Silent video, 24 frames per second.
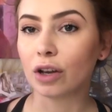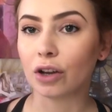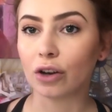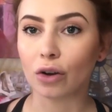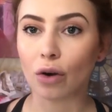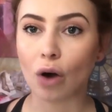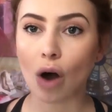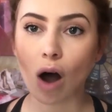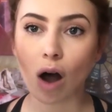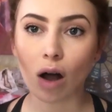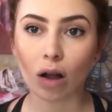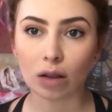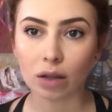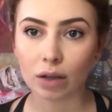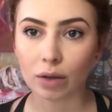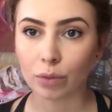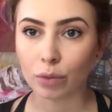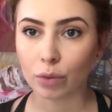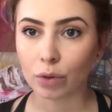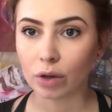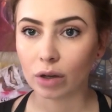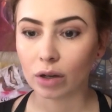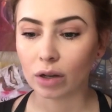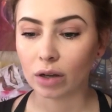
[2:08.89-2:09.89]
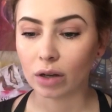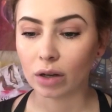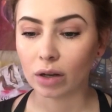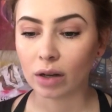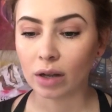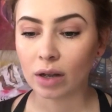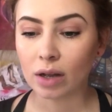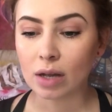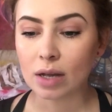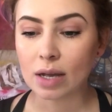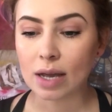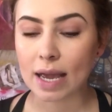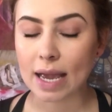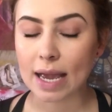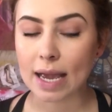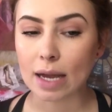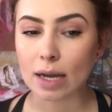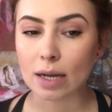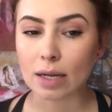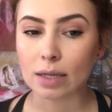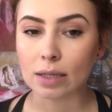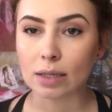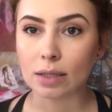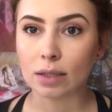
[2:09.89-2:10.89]
Hollywood,
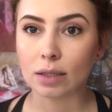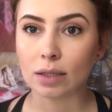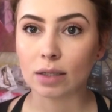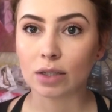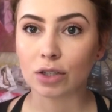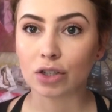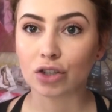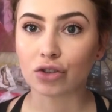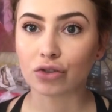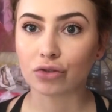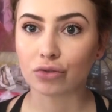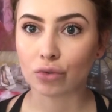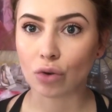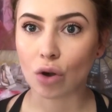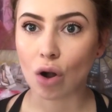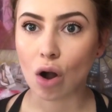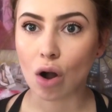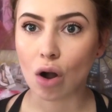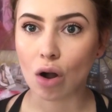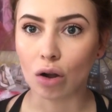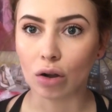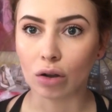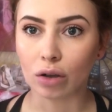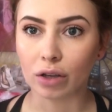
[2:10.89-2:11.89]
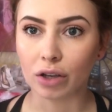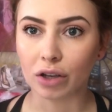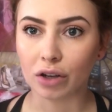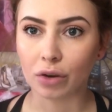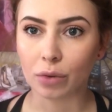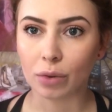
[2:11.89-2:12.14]
and strong.